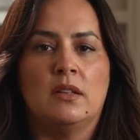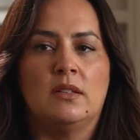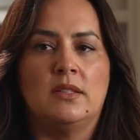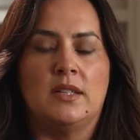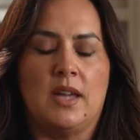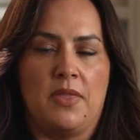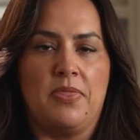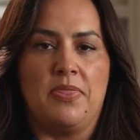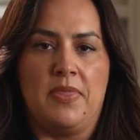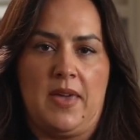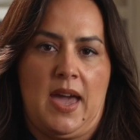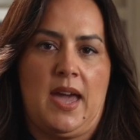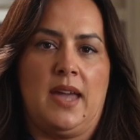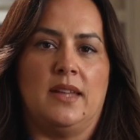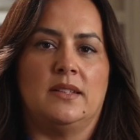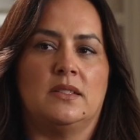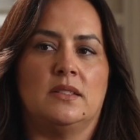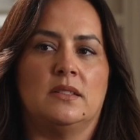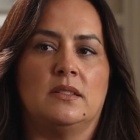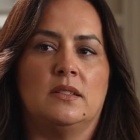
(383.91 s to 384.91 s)
done
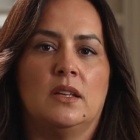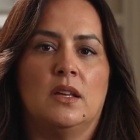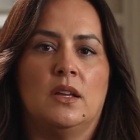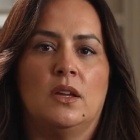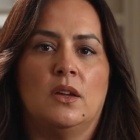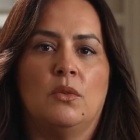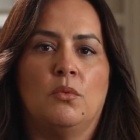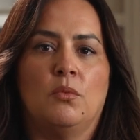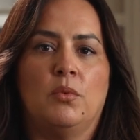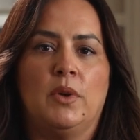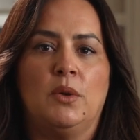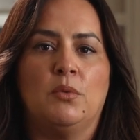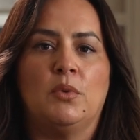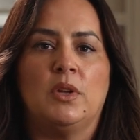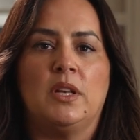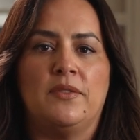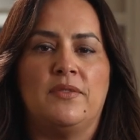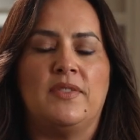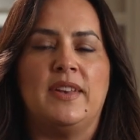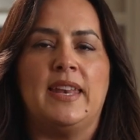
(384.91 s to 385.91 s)
that, we
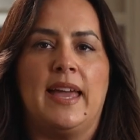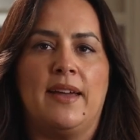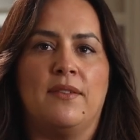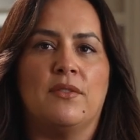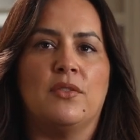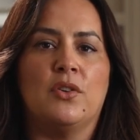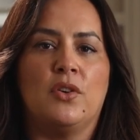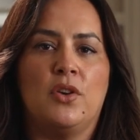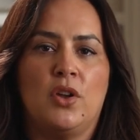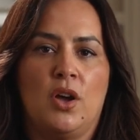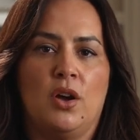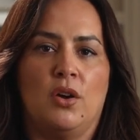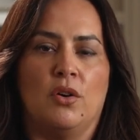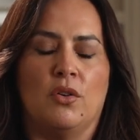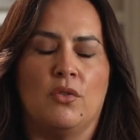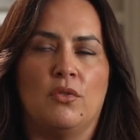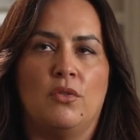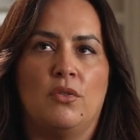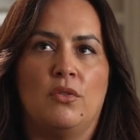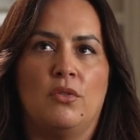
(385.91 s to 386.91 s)
would have never known